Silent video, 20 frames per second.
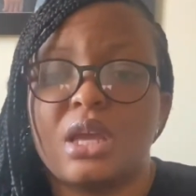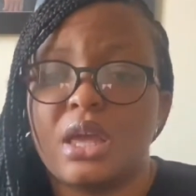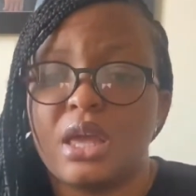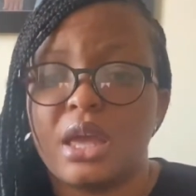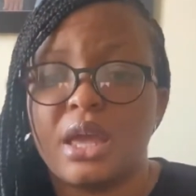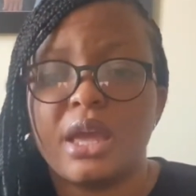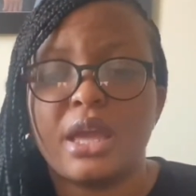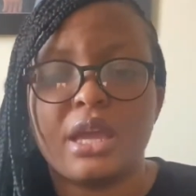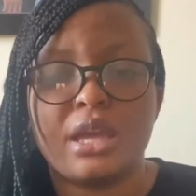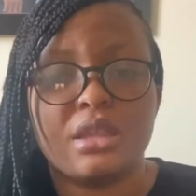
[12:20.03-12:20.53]

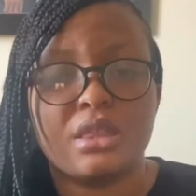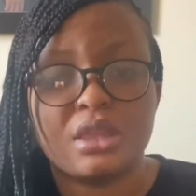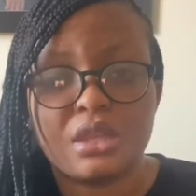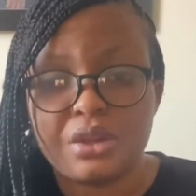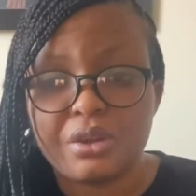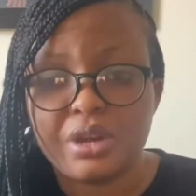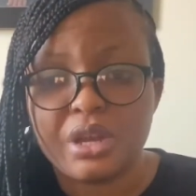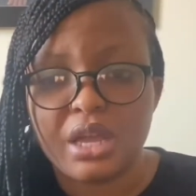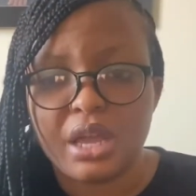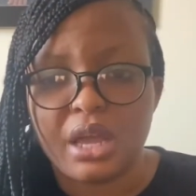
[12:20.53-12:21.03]
In
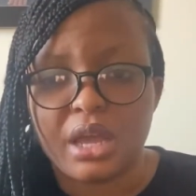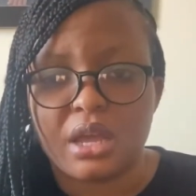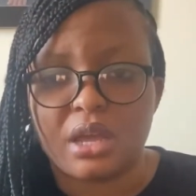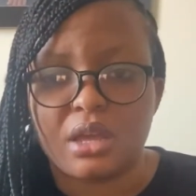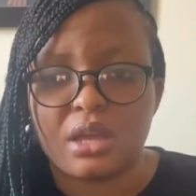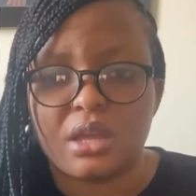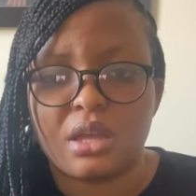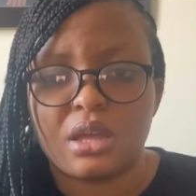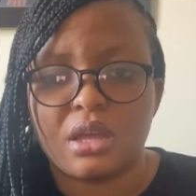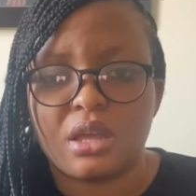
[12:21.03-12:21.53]

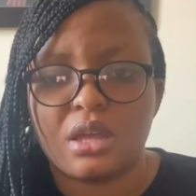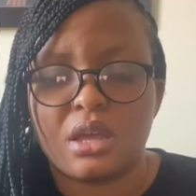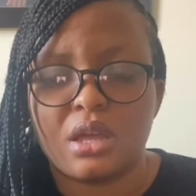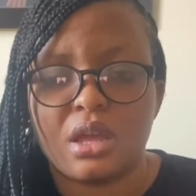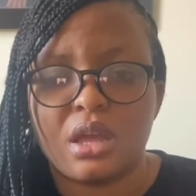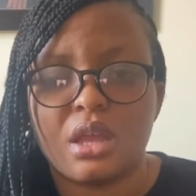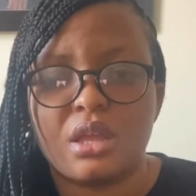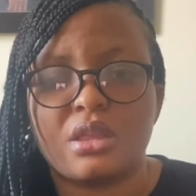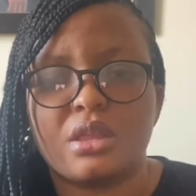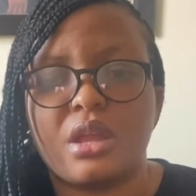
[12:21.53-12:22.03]
3A,
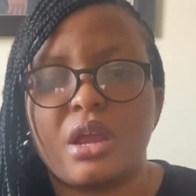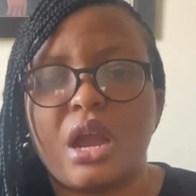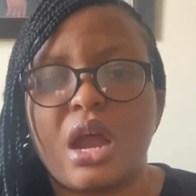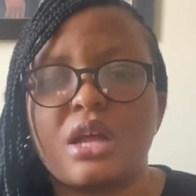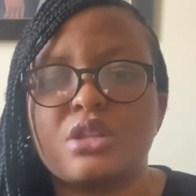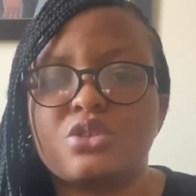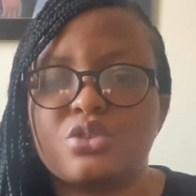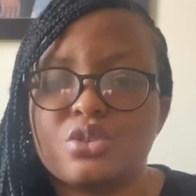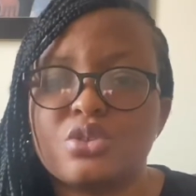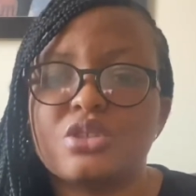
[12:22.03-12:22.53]
there are
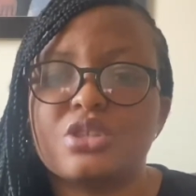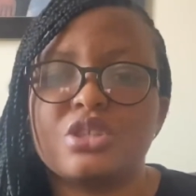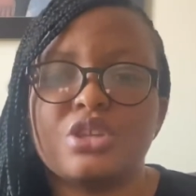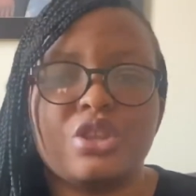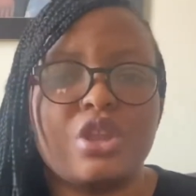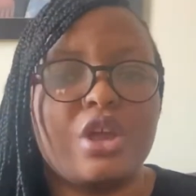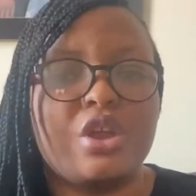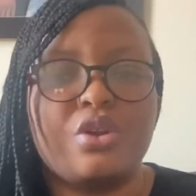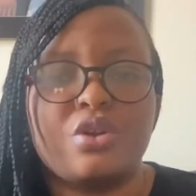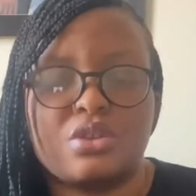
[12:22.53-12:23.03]
2
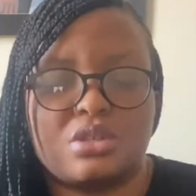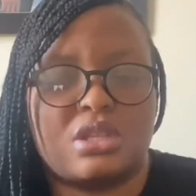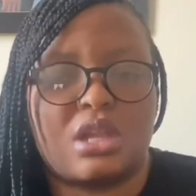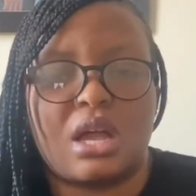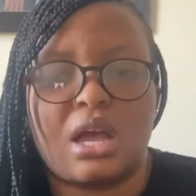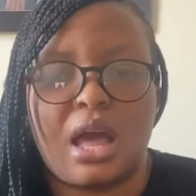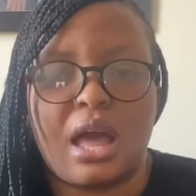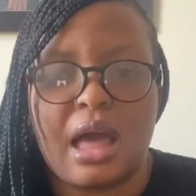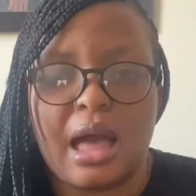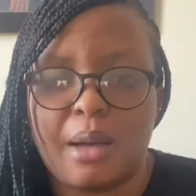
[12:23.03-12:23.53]
scenarios that
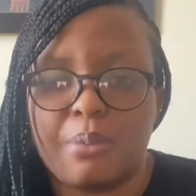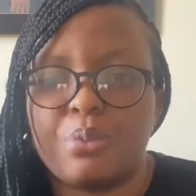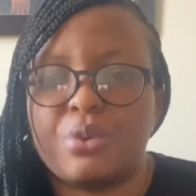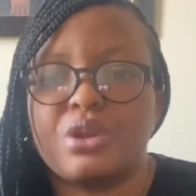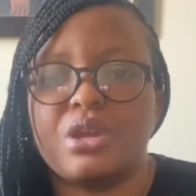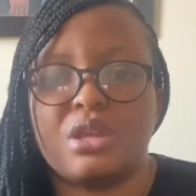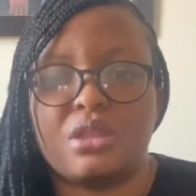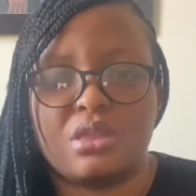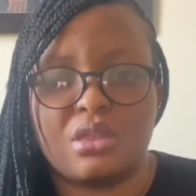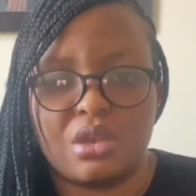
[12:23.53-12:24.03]
can happen
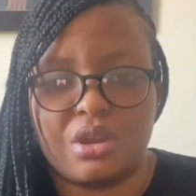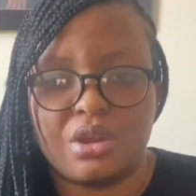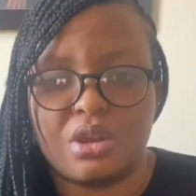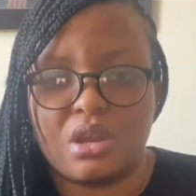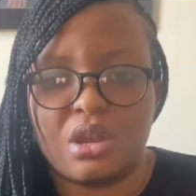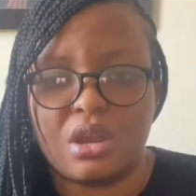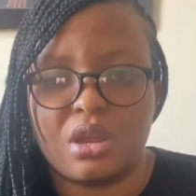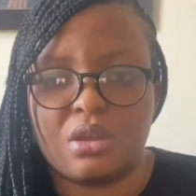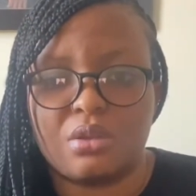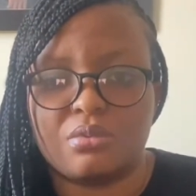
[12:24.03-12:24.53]
in
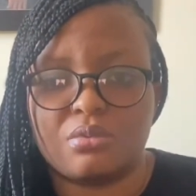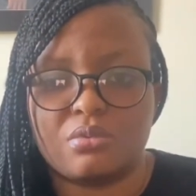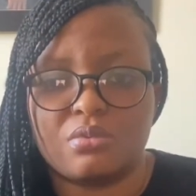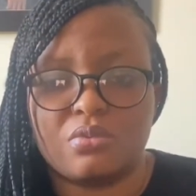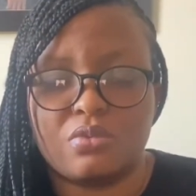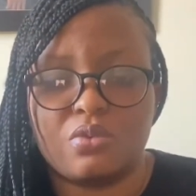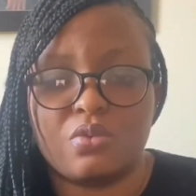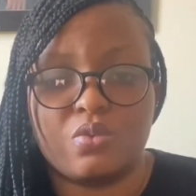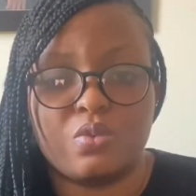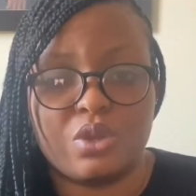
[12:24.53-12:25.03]
3A,
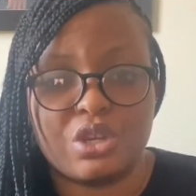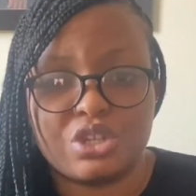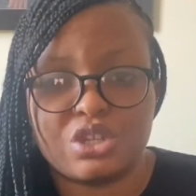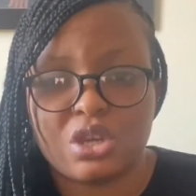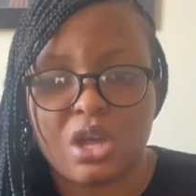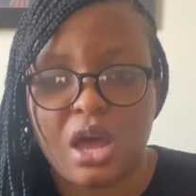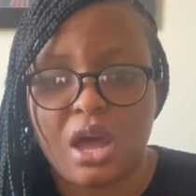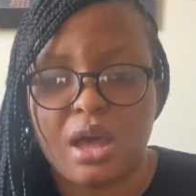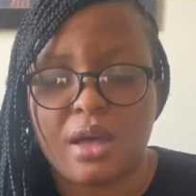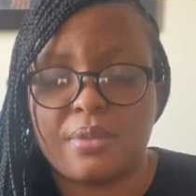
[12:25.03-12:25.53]
which
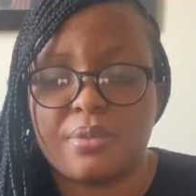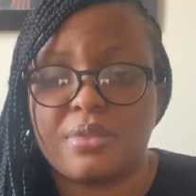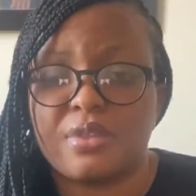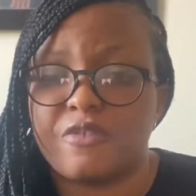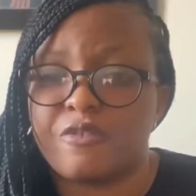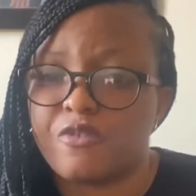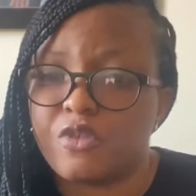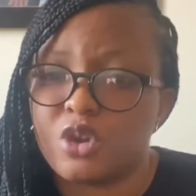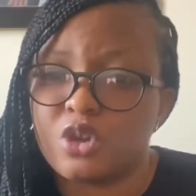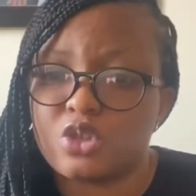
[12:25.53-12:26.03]
are: the
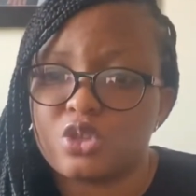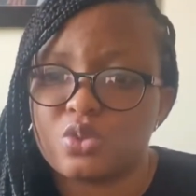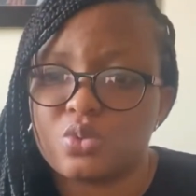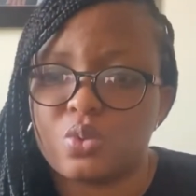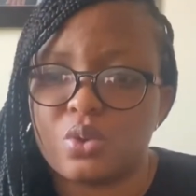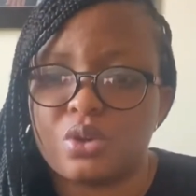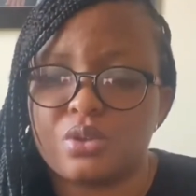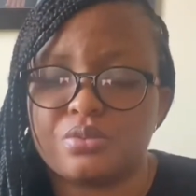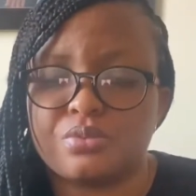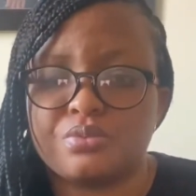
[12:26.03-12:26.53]
first
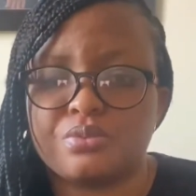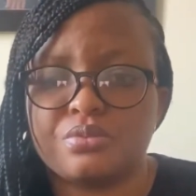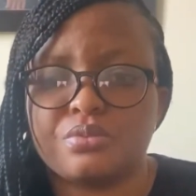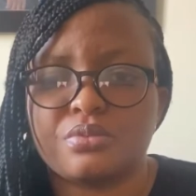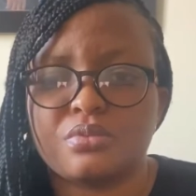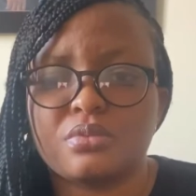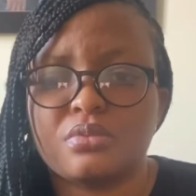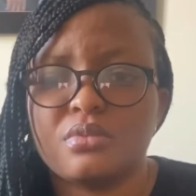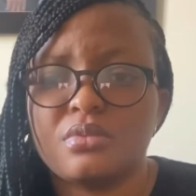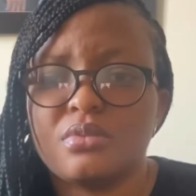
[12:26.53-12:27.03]
one,
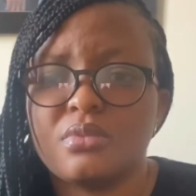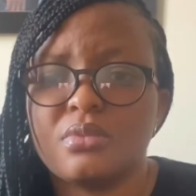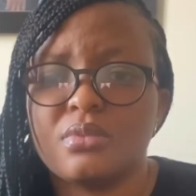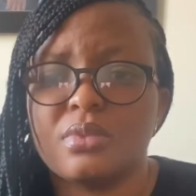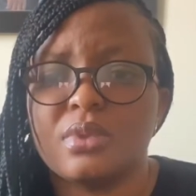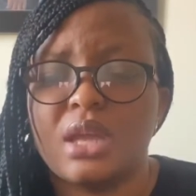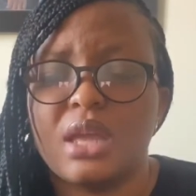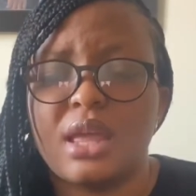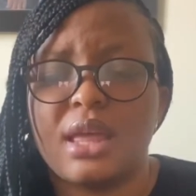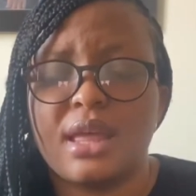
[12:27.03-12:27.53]

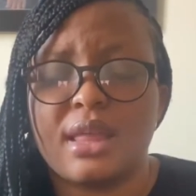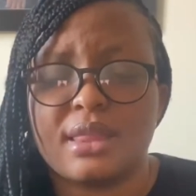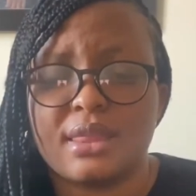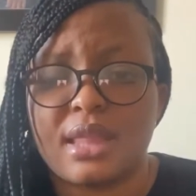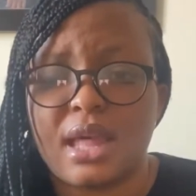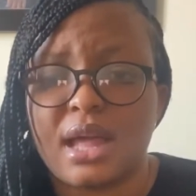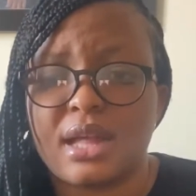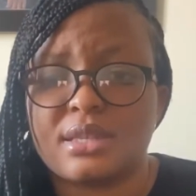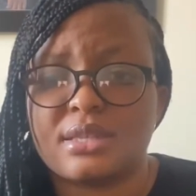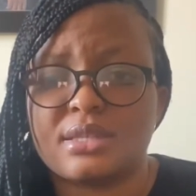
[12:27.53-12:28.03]

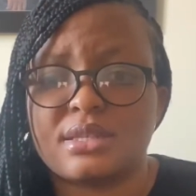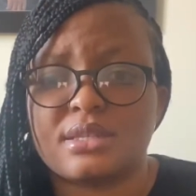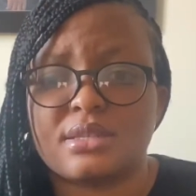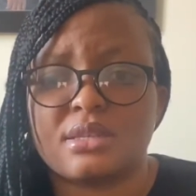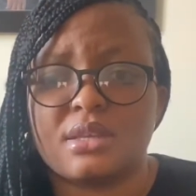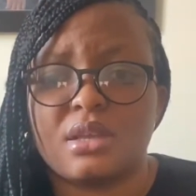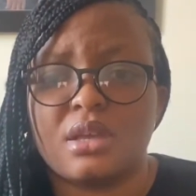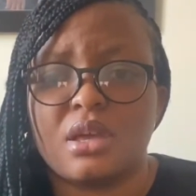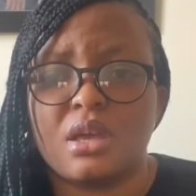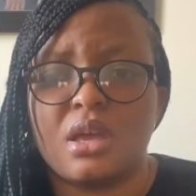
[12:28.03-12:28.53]
that
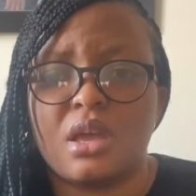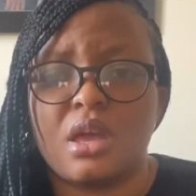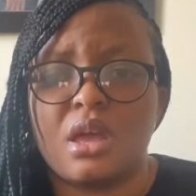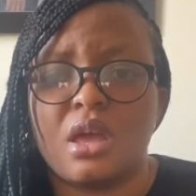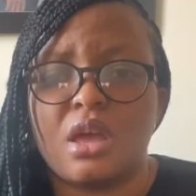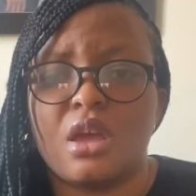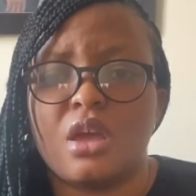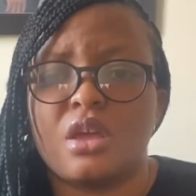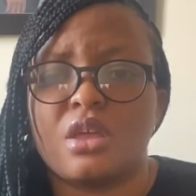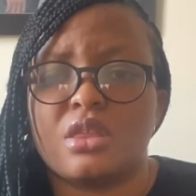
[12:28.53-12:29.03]

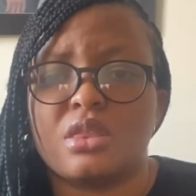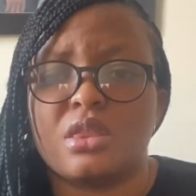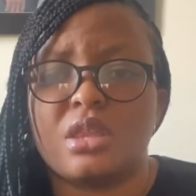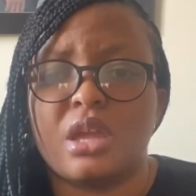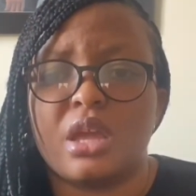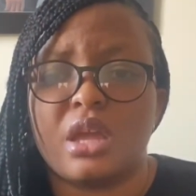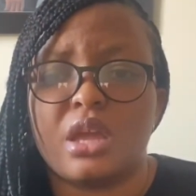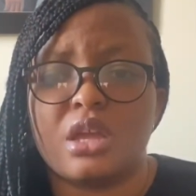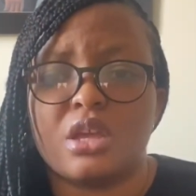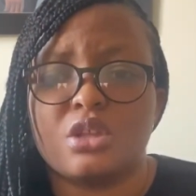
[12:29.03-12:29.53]

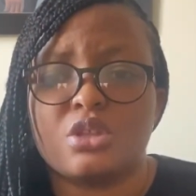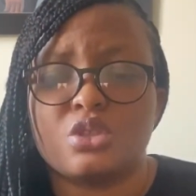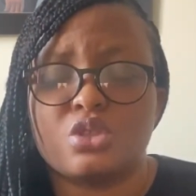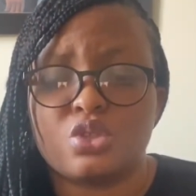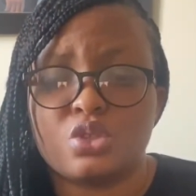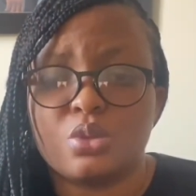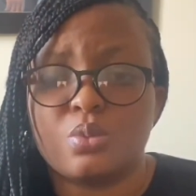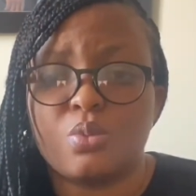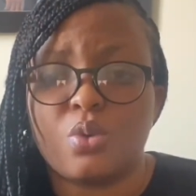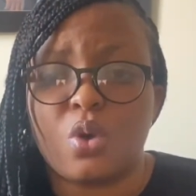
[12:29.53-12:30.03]
the
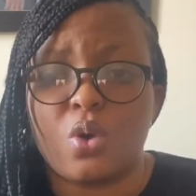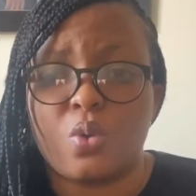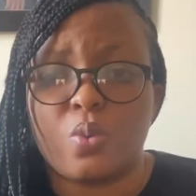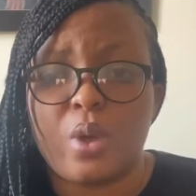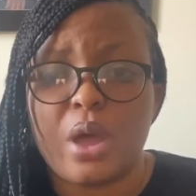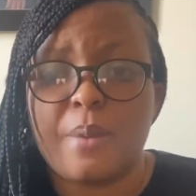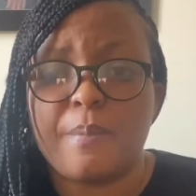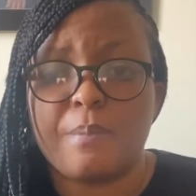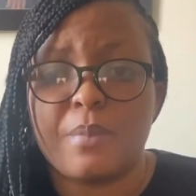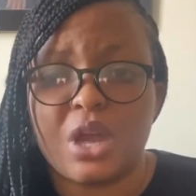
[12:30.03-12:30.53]
tumor,
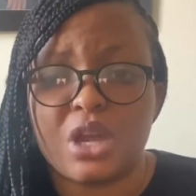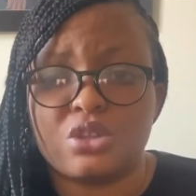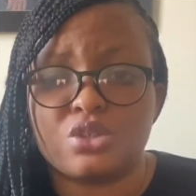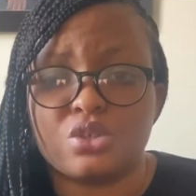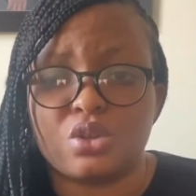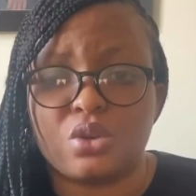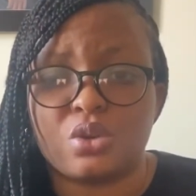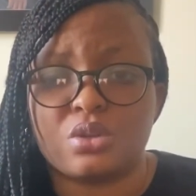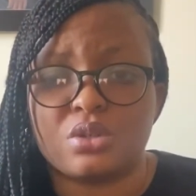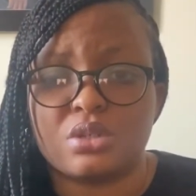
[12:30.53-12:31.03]
when
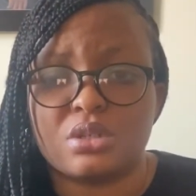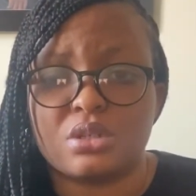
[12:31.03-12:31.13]
measured,